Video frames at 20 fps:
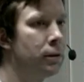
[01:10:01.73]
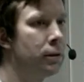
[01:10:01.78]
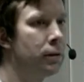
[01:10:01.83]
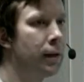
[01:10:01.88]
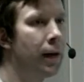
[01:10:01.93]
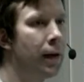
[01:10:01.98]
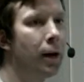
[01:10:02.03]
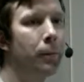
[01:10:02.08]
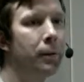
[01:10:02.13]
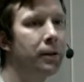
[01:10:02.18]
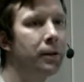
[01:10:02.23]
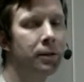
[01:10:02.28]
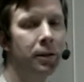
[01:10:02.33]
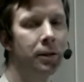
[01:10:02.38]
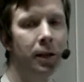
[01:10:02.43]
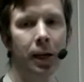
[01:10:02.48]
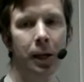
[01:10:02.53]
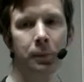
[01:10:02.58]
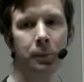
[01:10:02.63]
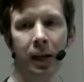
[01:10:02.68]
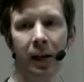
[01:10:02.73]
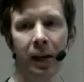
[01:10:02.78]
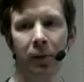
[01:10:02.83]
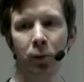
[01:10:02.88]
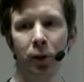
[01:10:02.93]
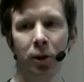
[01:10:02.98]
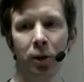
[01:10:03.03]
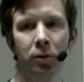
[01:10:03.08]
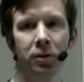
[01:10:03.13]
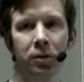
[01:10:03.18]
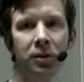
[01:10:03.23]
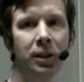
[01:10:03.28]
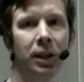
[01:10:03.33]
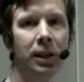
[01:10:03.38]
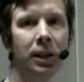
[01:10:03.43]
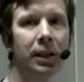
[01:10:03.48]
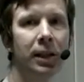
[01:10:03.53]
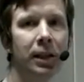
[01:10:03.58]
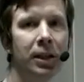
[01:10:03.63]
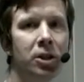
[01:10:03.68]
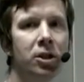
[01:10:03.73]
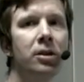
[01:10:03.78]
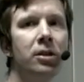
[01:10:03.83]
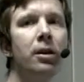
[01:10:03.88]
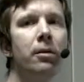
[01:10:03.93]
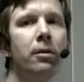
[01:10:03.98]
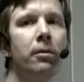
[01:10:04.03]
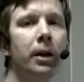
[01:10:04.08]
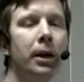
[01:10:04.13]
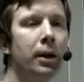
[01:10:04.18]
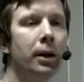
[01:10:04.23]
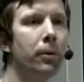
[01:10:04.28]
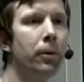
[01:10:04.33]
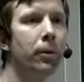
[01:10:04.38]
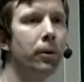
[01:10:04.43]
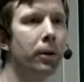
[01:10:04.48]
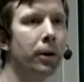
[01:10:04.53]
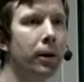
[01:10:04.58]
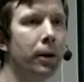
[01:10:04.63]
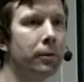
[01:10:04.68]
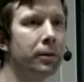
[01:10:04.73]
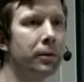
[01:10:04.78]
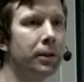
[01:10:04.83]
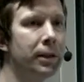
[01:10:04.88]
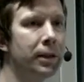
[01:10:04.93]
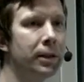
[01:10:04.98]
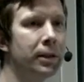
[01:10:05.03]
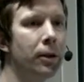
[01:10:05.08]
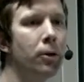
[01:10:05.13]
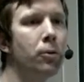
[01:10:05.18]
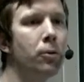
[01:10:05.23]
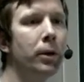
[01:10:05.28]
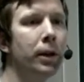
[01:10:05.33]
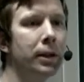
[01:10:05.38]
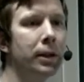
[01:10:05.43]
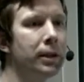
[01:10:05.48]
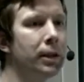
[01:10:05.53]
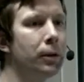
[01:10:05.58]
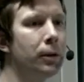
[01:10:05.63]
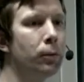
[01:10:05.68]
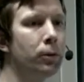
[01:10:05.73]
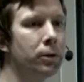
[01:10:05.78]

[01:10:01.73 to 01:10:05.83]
How many times have we not seen that generic error code and no idea what